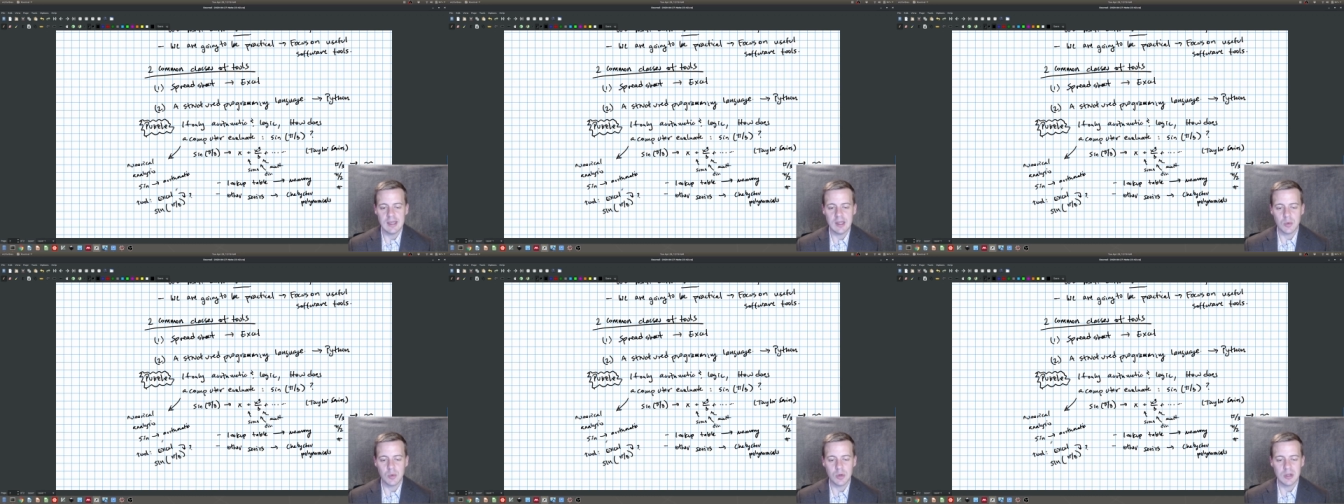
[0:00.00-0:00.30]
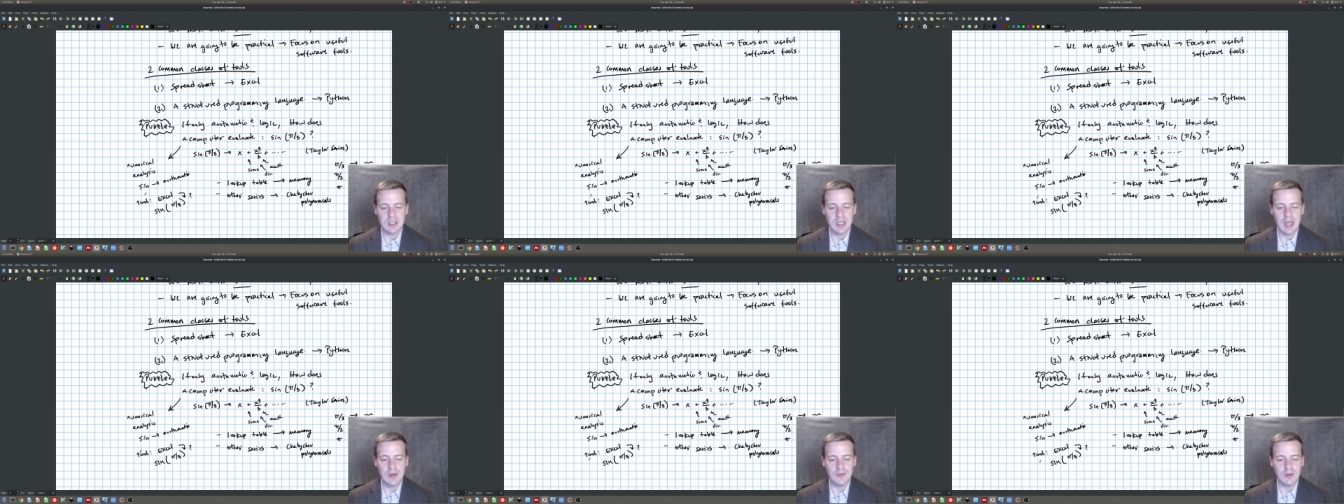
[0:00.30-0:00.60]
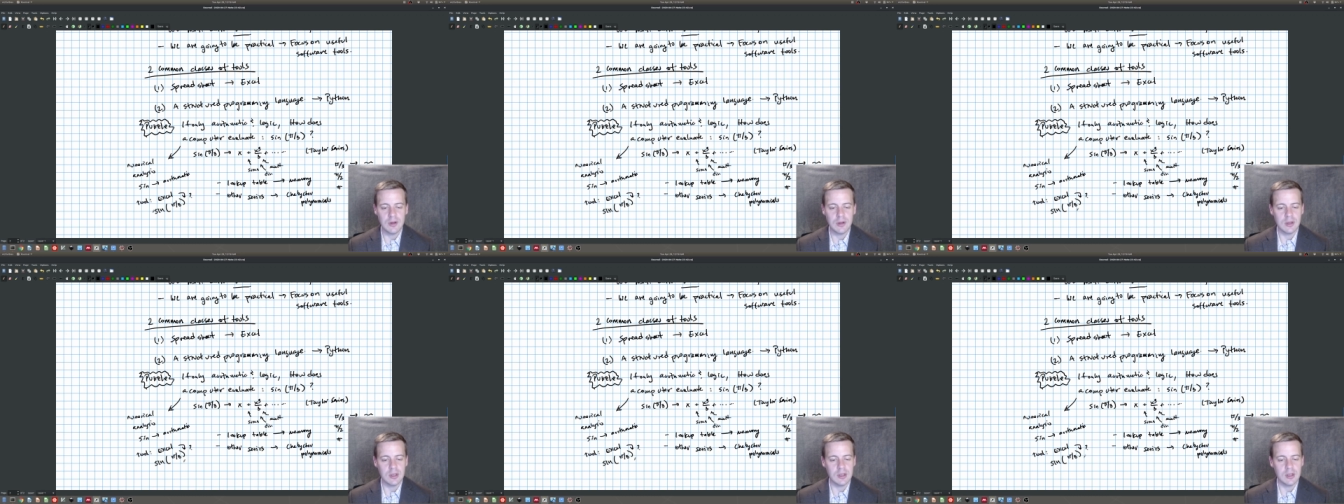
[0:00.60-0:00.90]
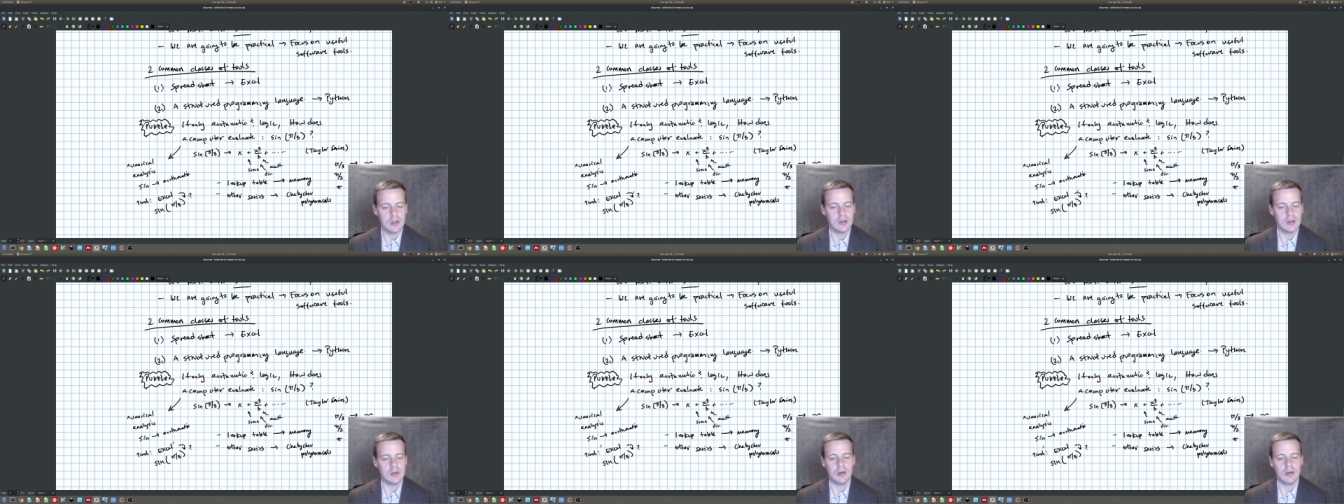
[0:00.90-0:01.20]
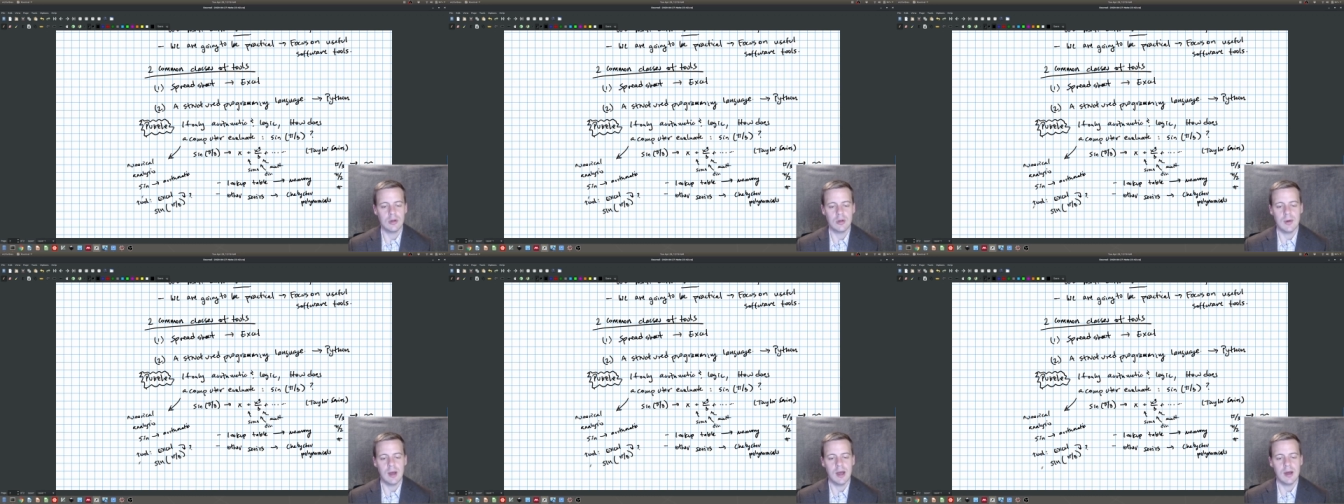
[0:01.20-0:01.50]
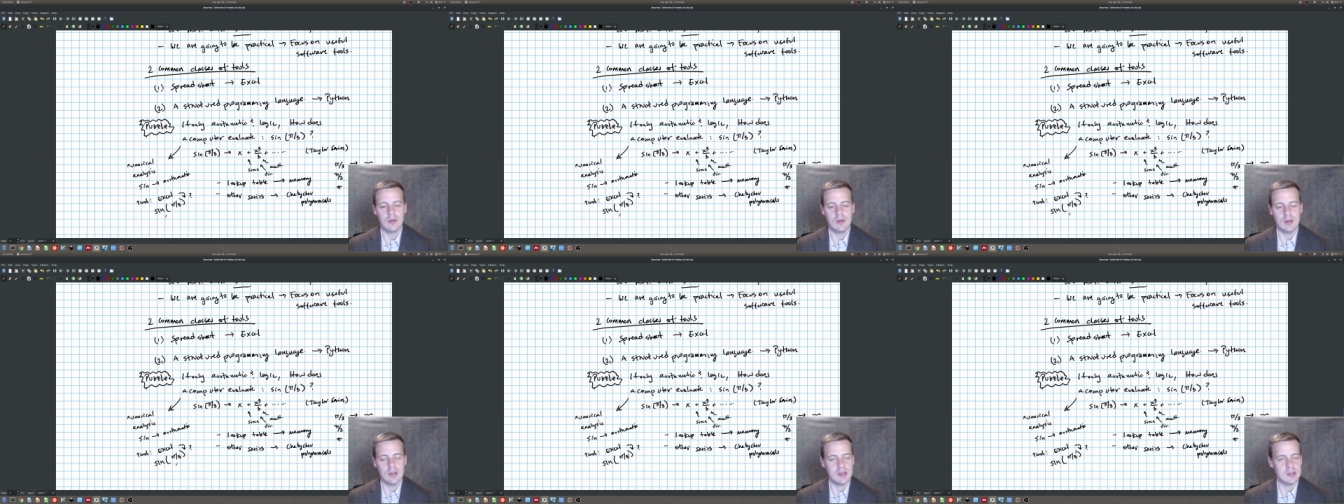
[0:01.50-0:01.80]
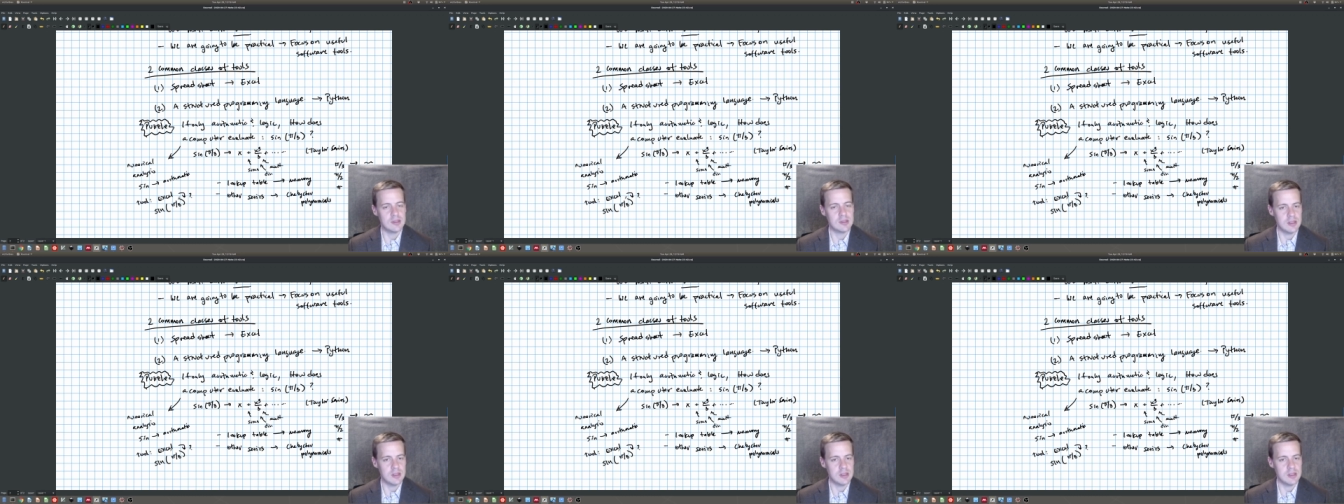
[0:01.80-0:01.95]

we're definitely going to learn about this,